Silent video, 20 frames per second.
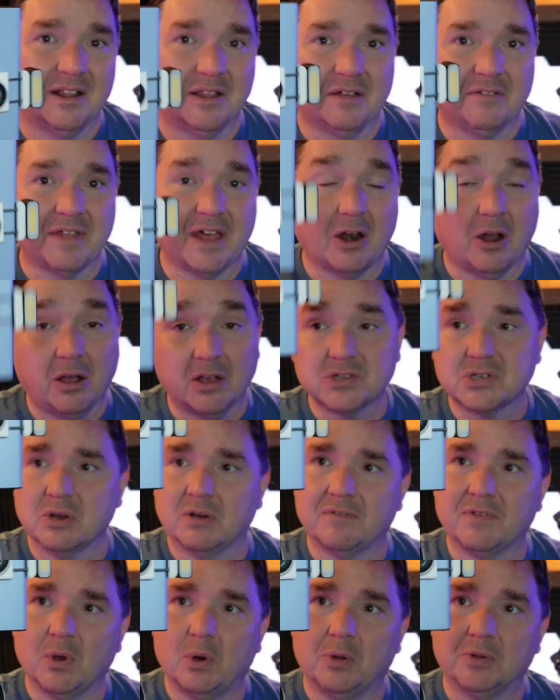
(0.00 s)
I love that.
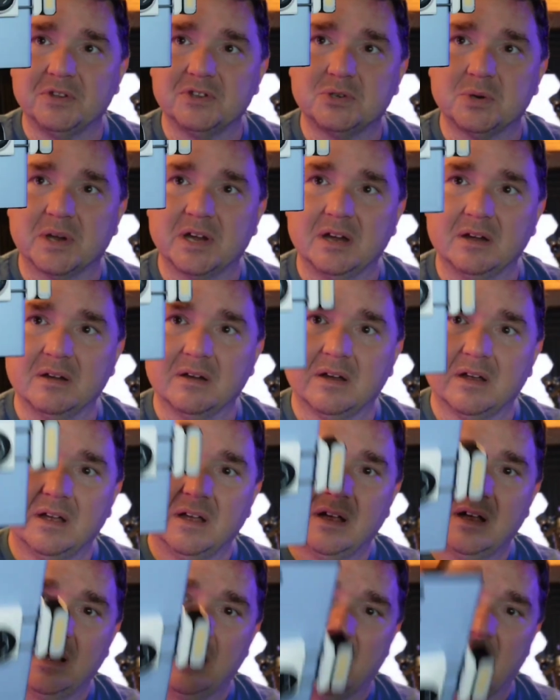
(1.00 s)
Also, if you hold the trigger,
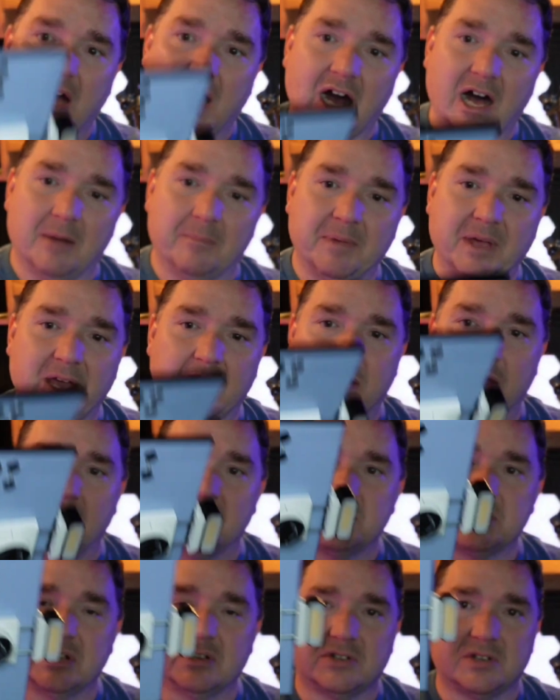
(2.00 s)
it
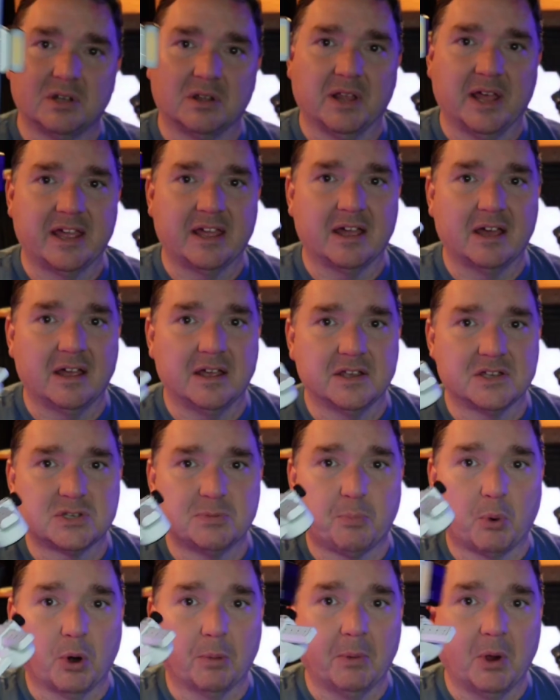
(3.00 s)
goes into like
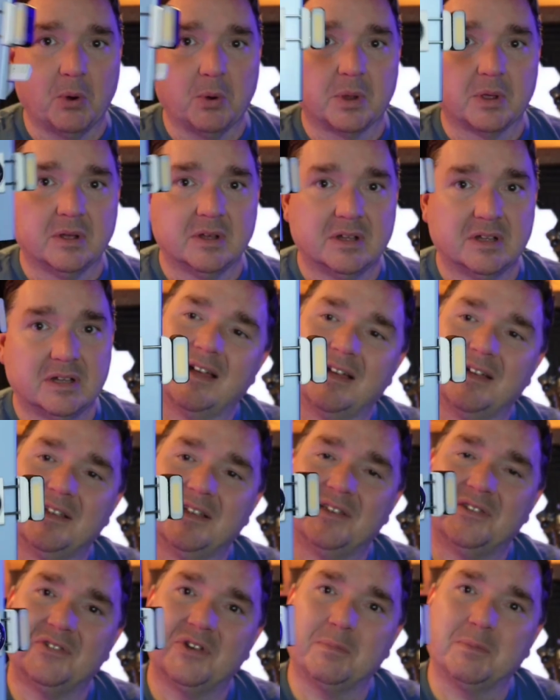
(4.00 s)
a sport mode.
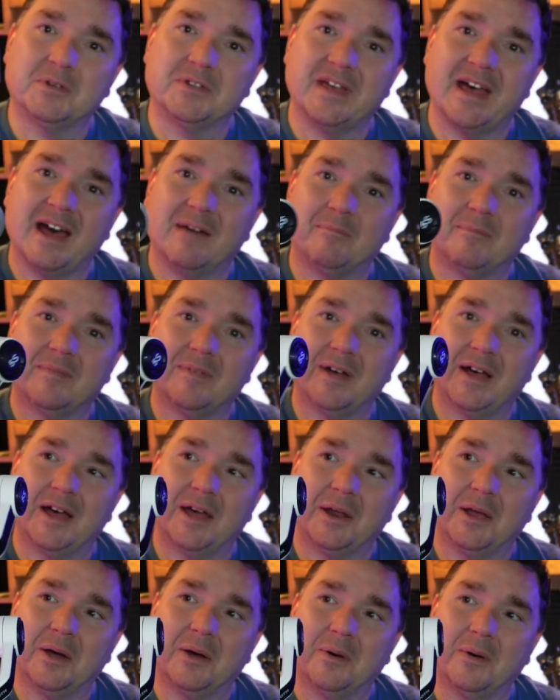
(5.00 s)
Triple tap,
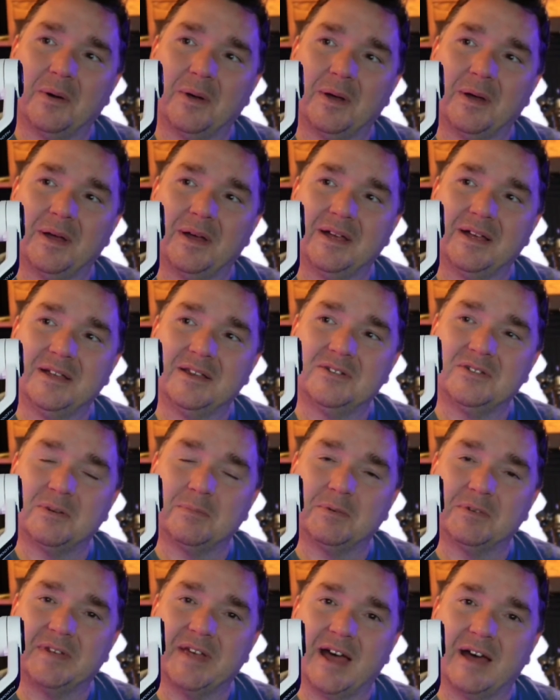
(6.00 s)
I know.
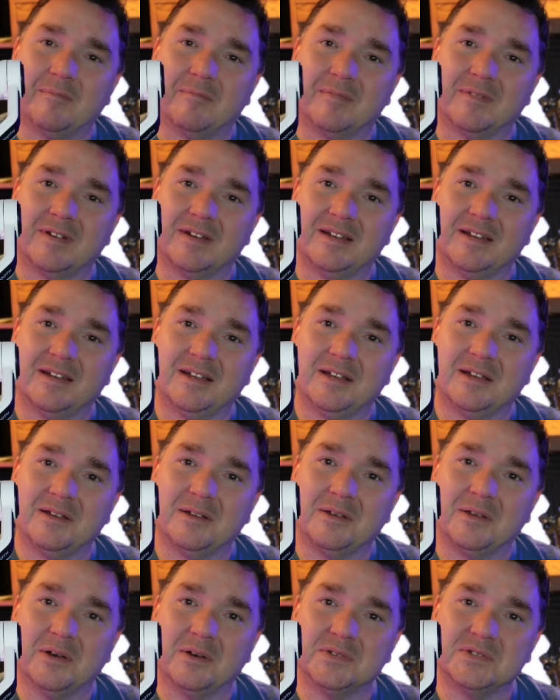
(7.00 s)
Triple tap
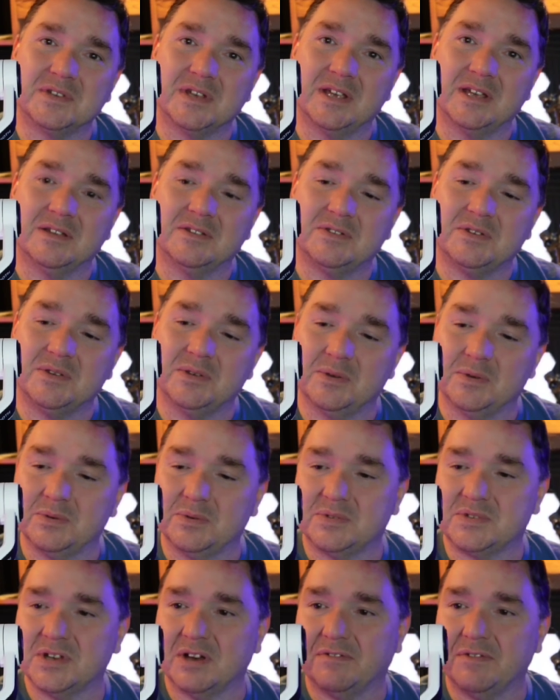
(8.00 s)
goes
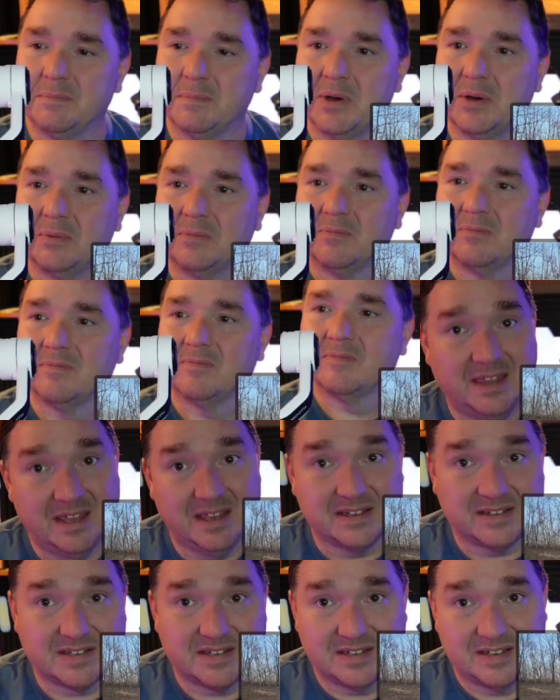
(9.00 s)
into selfie mode.
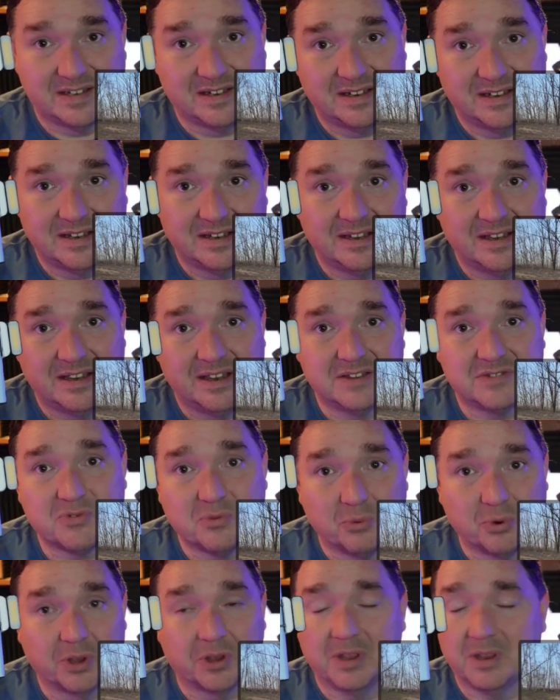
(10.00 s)
This
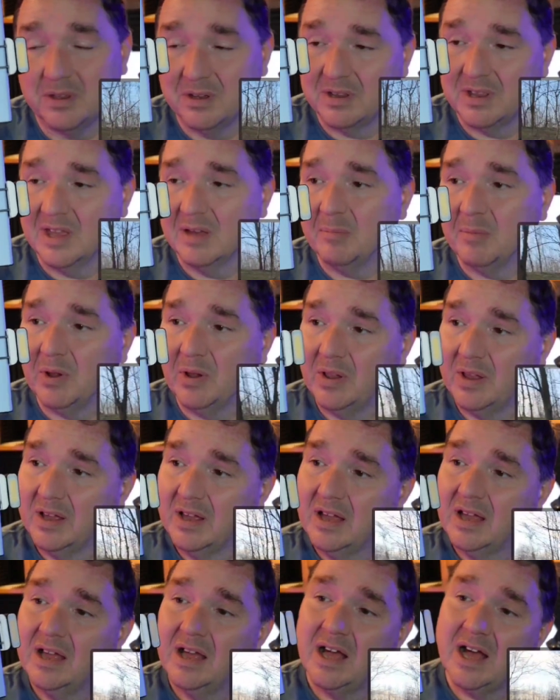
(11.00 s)
is a really good gimbal.
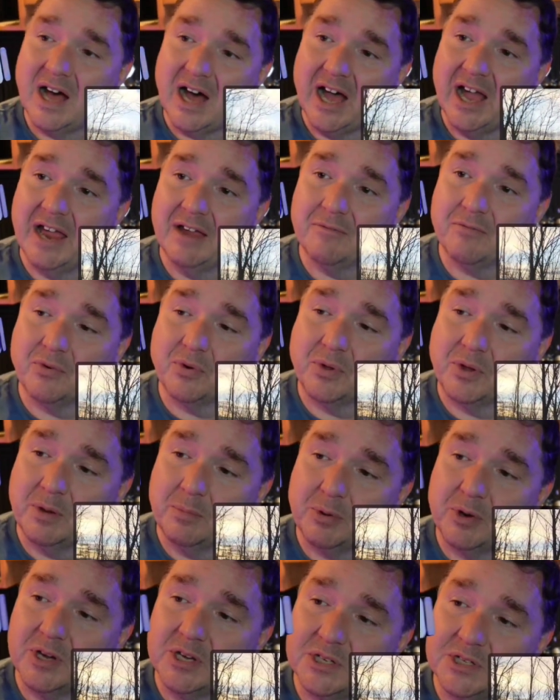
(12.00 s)
I have
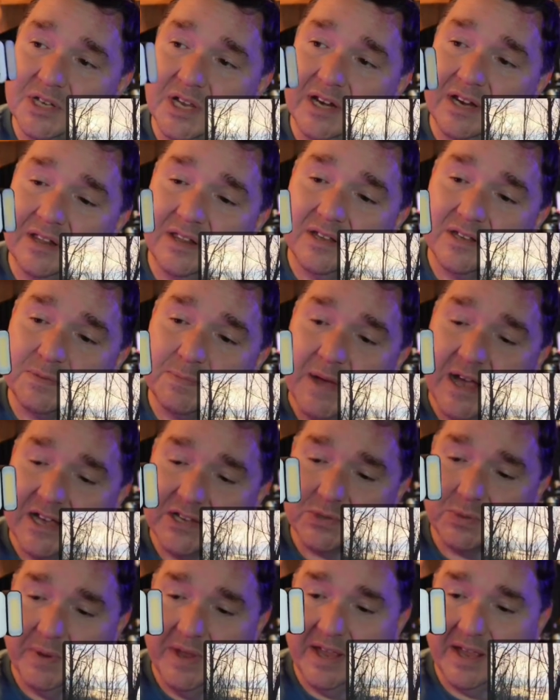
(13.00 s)
really appreciated this
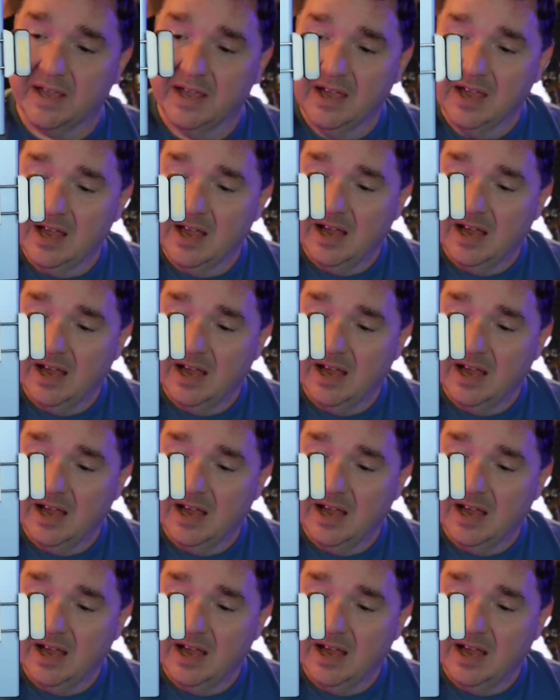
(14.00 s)
past week.